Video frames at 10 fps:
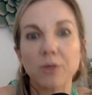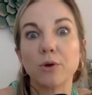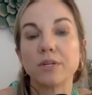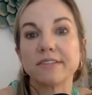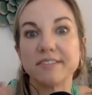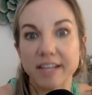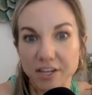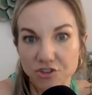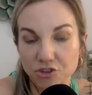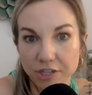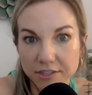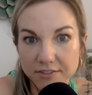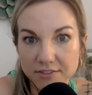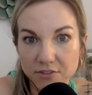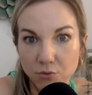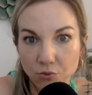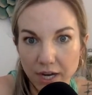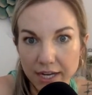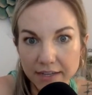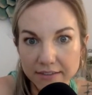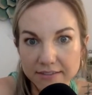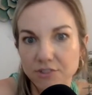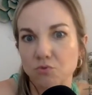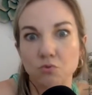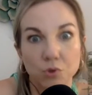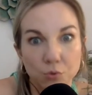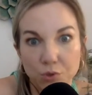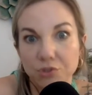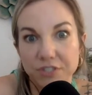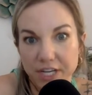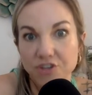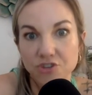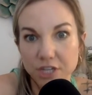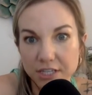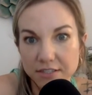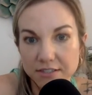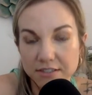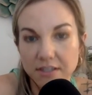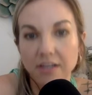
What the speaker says: We know it's dangerous, right? It's real dangerous.